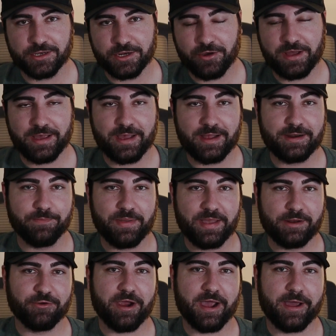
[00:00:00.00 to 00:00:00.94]
know I had a
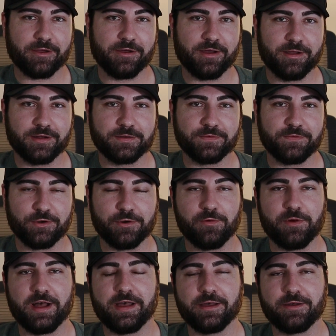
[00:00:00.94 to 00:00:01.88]
bed rack on for a
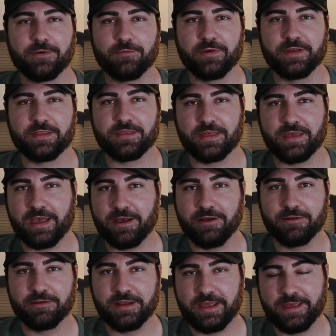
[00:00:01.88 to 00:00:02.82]
while
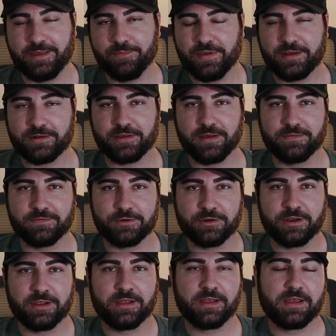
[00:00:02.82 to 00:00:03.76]
without a bed
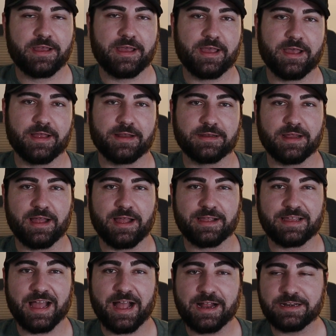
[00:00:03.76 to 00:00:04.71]
cover, and I
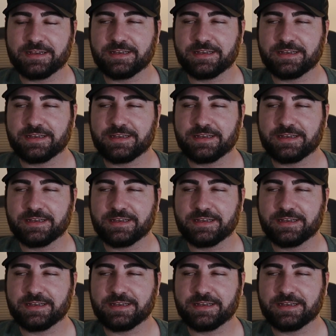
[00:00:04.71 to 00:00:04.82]
kind